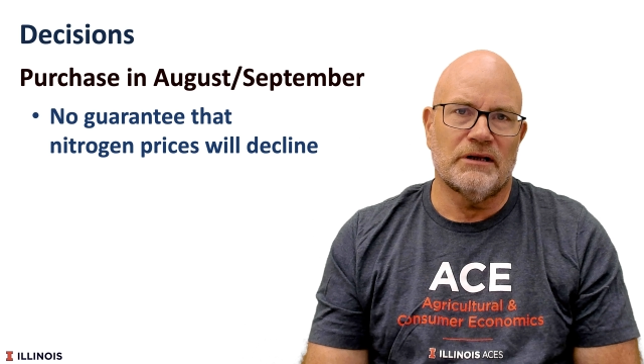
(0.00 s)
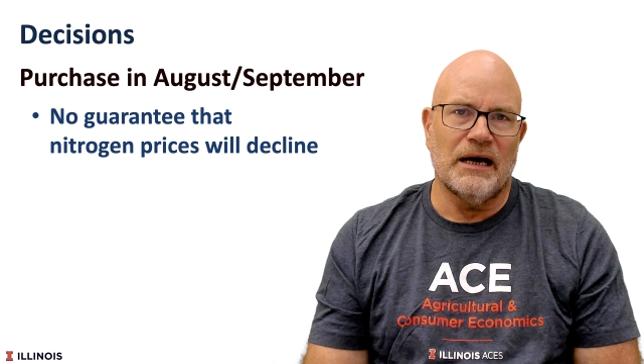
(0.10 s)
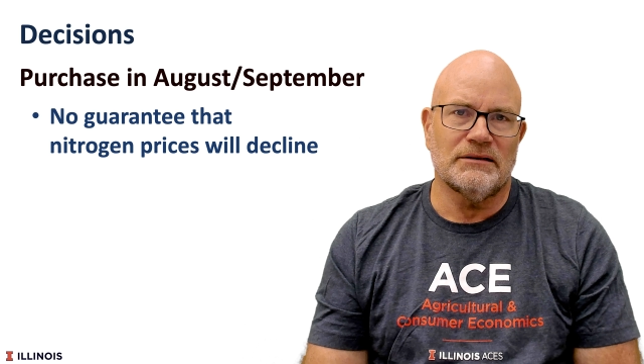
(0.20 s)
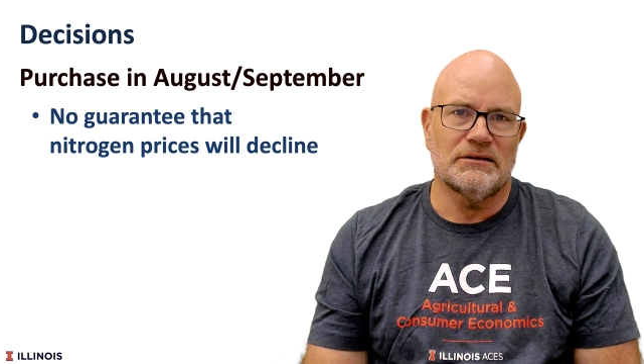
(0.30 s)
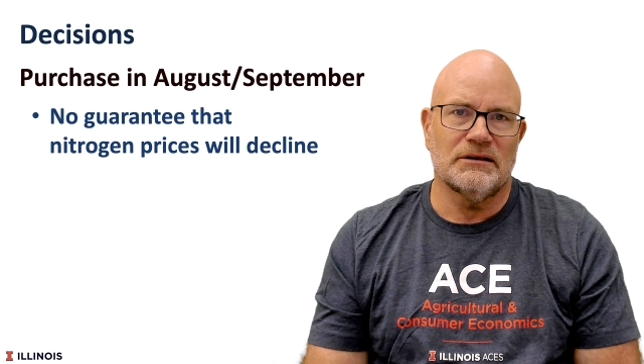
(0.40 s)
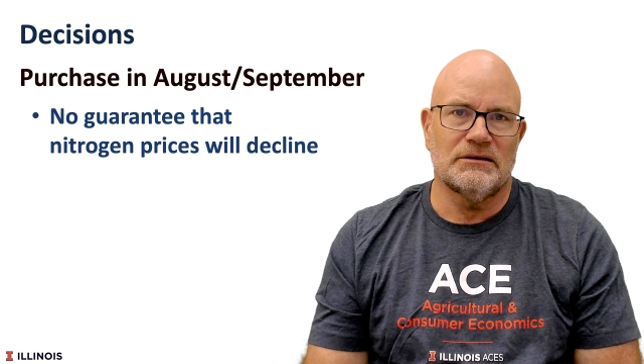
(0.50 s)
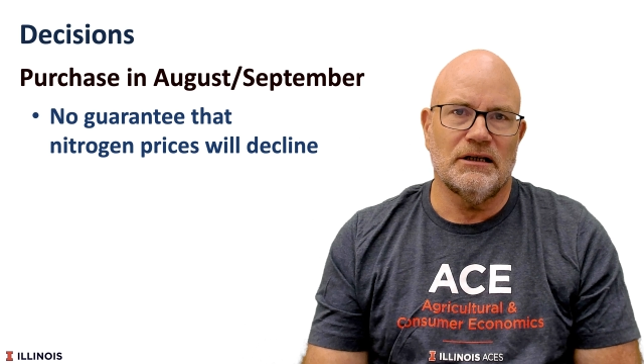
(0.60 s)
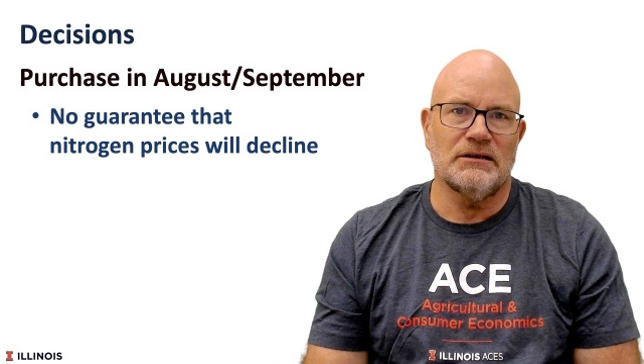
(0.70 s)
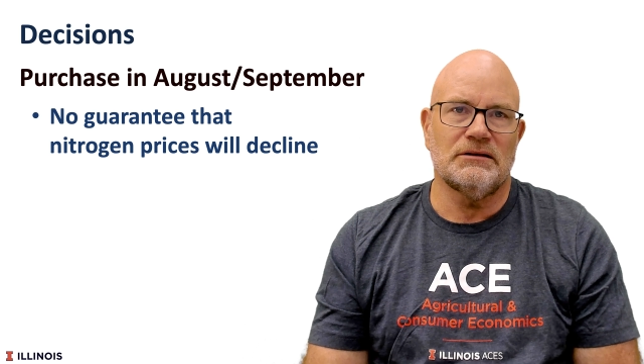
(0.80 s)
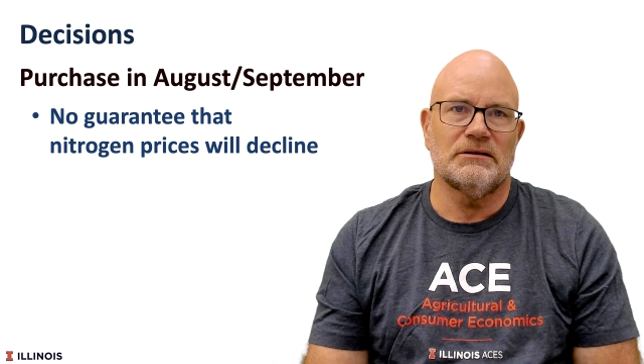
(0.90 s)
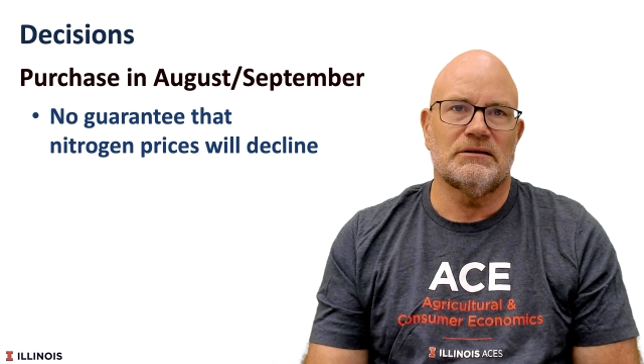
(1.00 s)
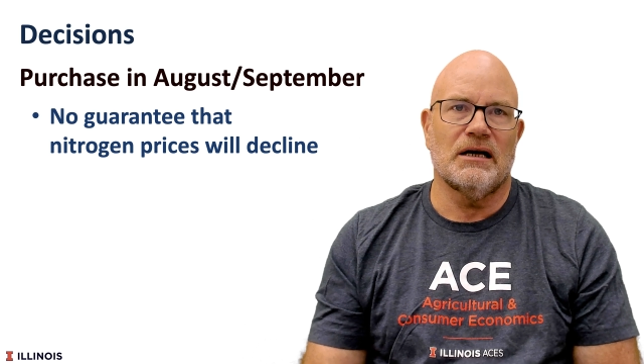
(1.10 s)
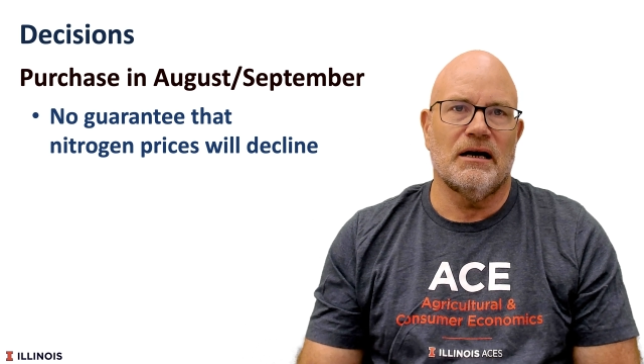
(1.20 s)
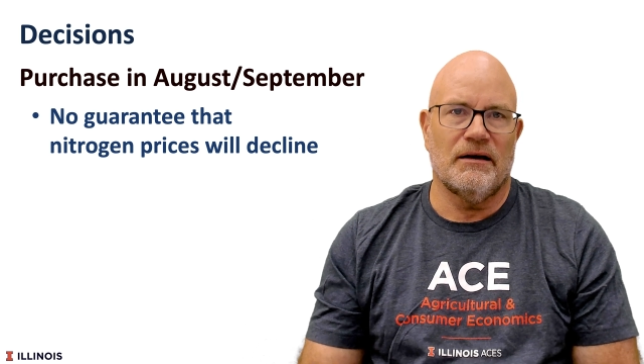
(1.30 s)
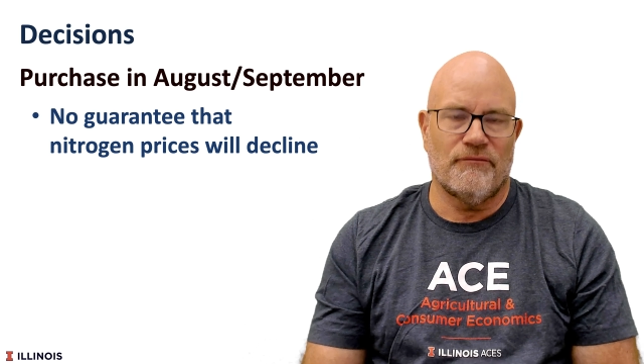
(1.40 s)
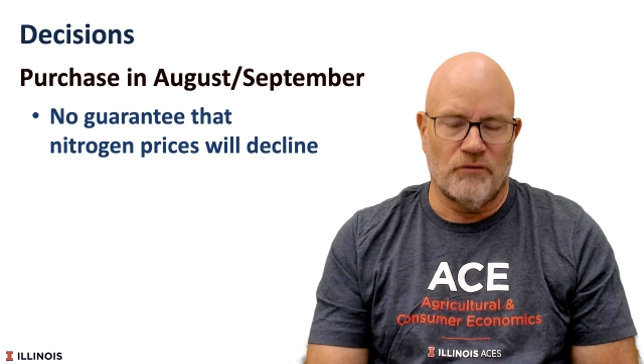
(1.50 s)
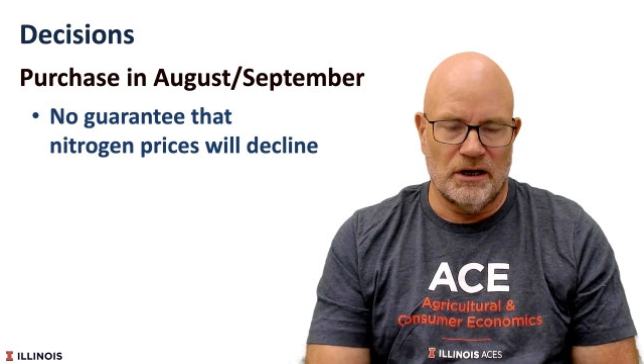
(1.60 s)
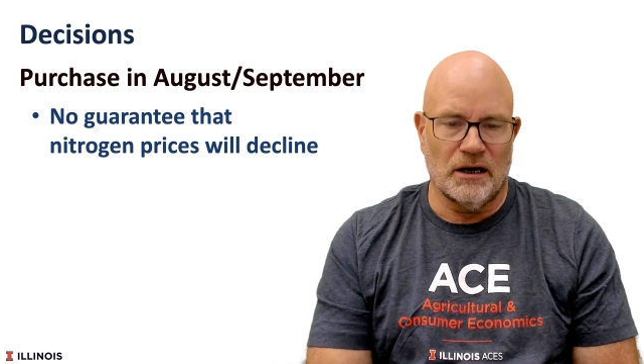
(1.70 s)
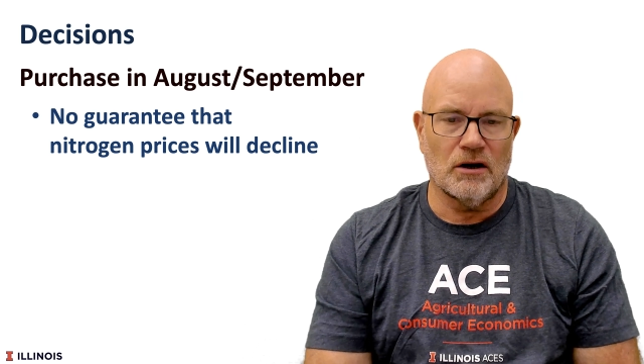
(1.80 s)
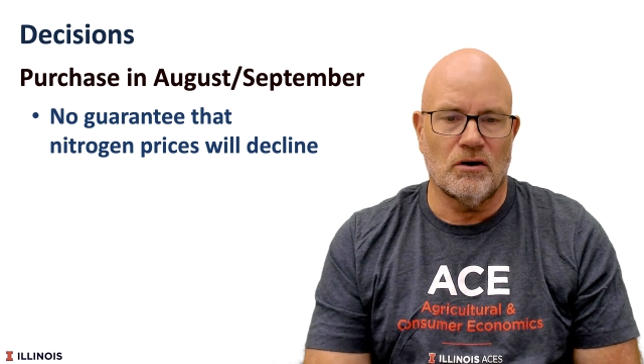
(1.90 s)
that suggests is that if
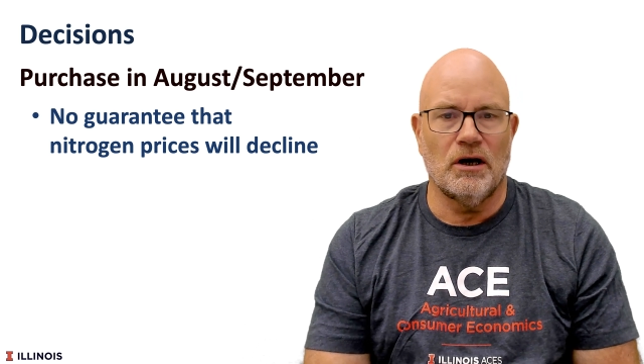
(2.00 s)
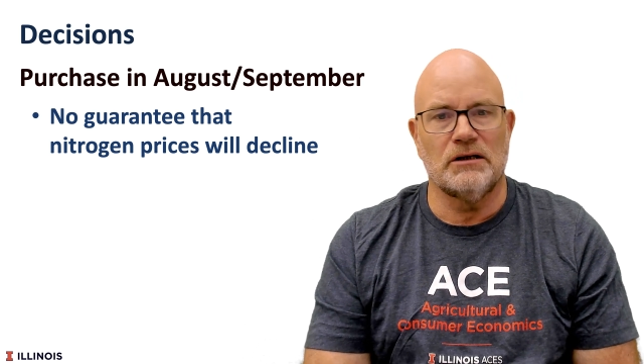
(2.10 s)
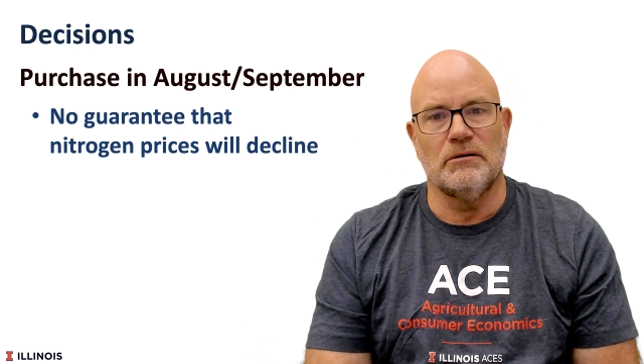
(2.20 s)
we are going